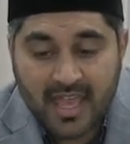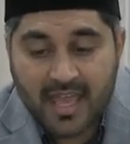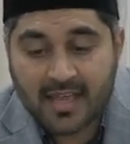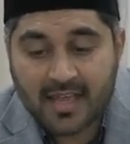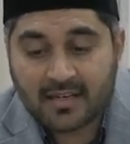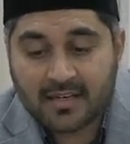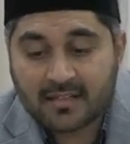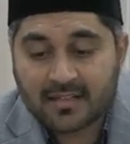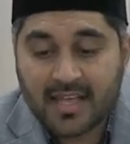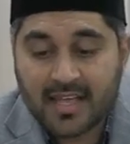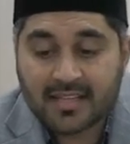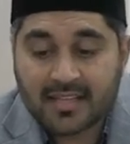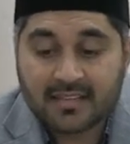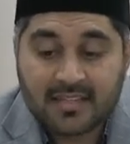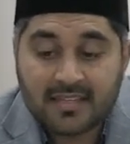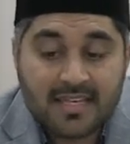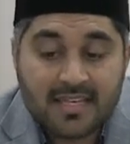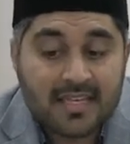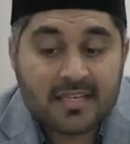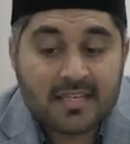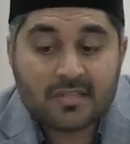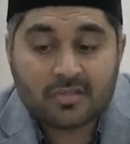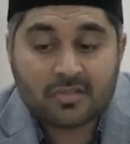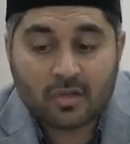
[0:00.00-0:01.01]
that
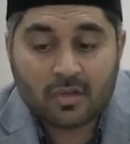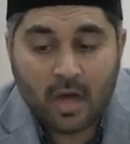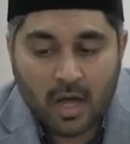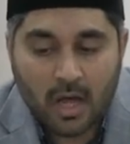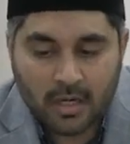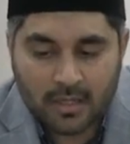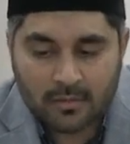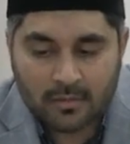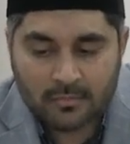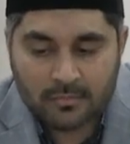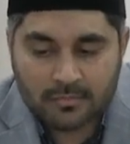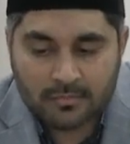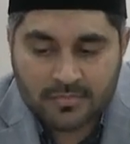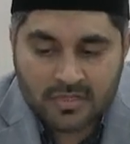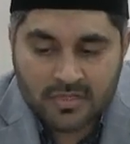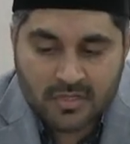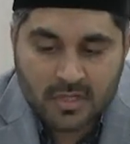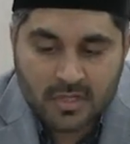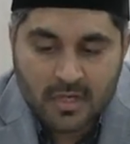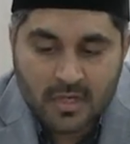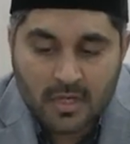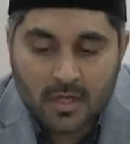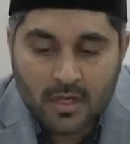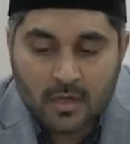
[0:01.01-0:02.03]
these columns
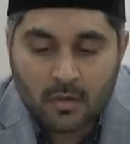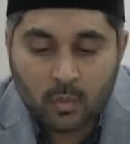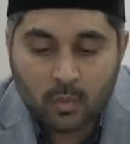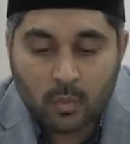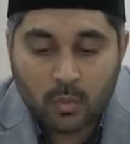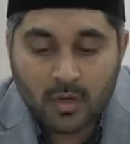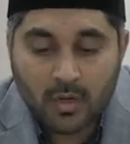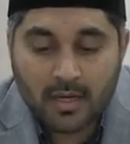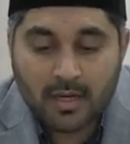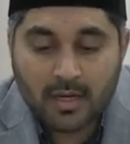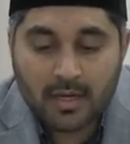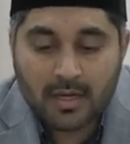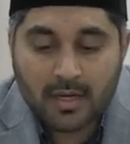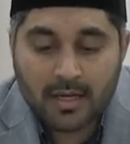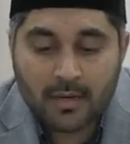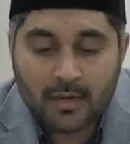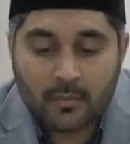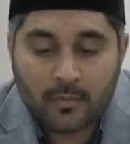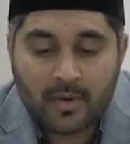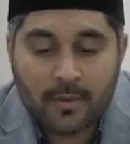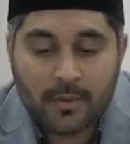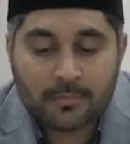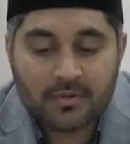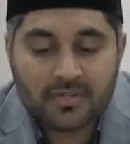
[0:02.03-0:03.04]
were a
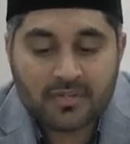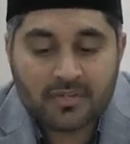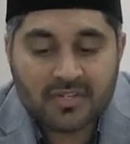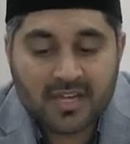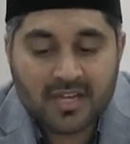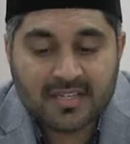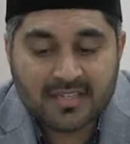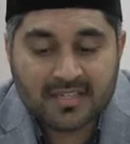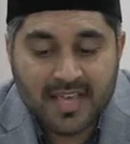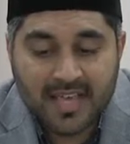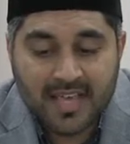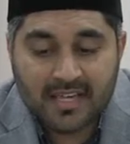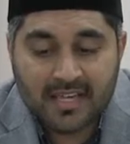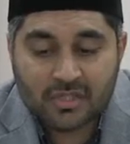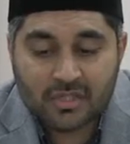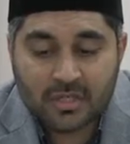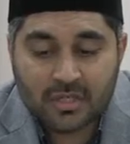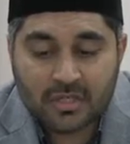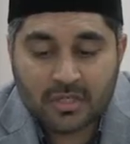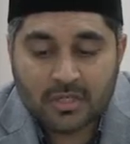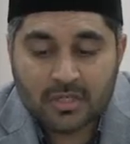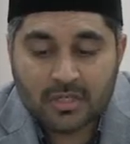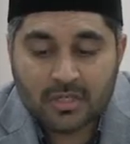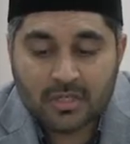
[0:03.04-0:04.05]

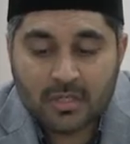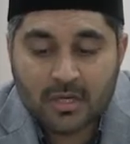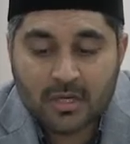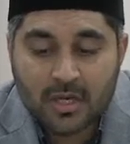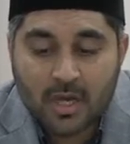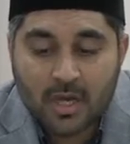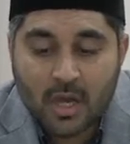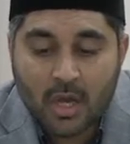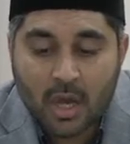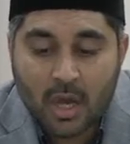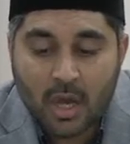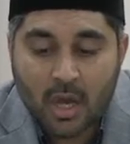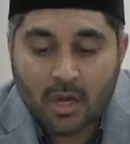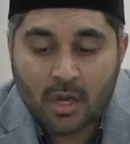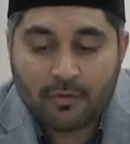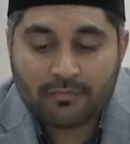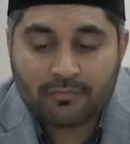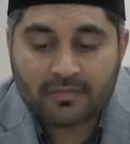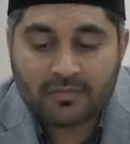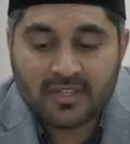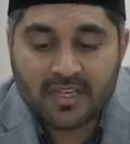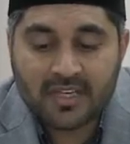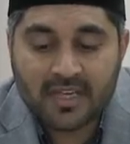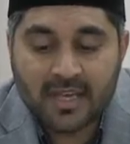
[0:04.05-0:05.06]
representation
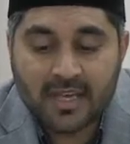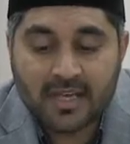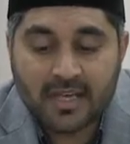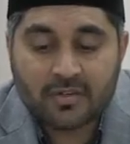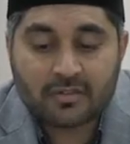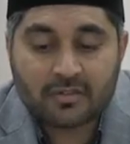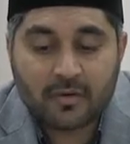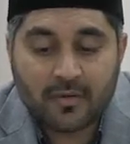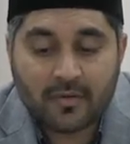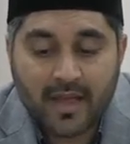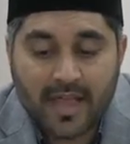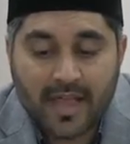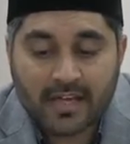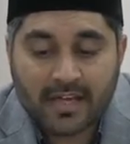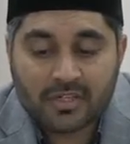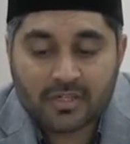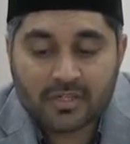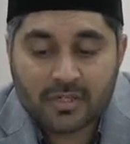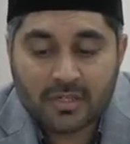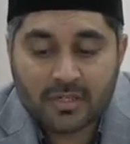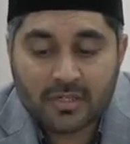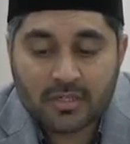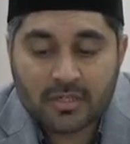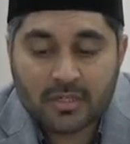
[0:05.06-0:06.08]
of the
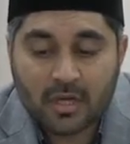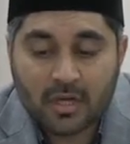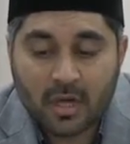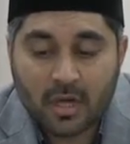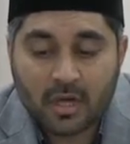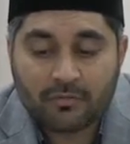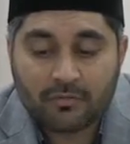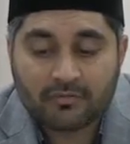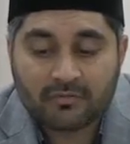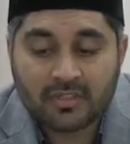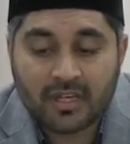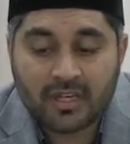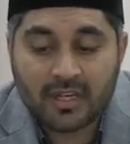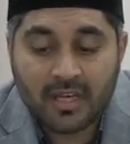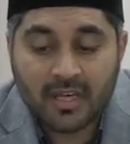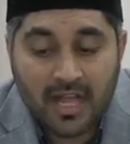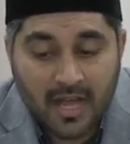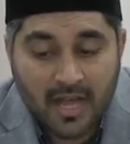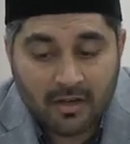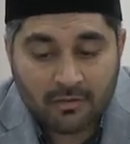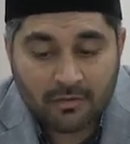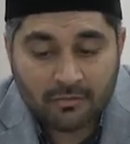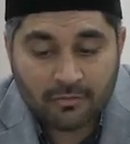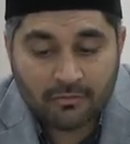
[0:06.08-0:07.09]
interaction of the
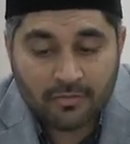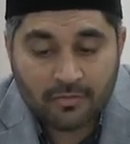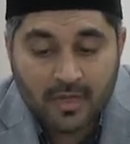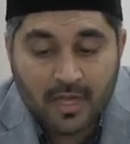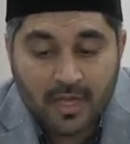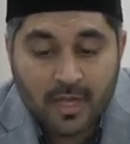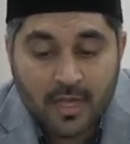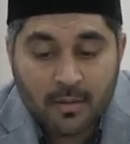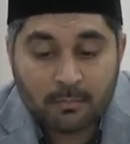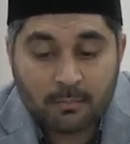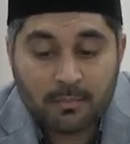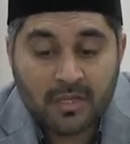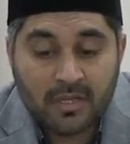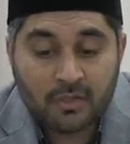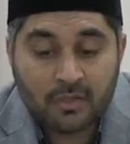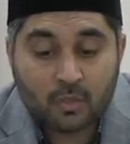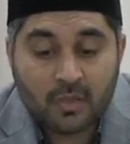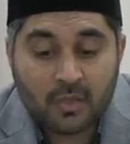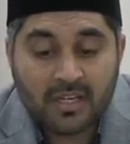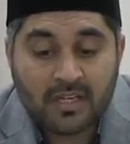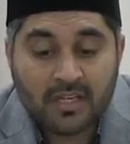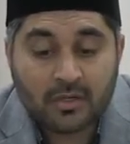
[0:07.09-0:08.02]
love between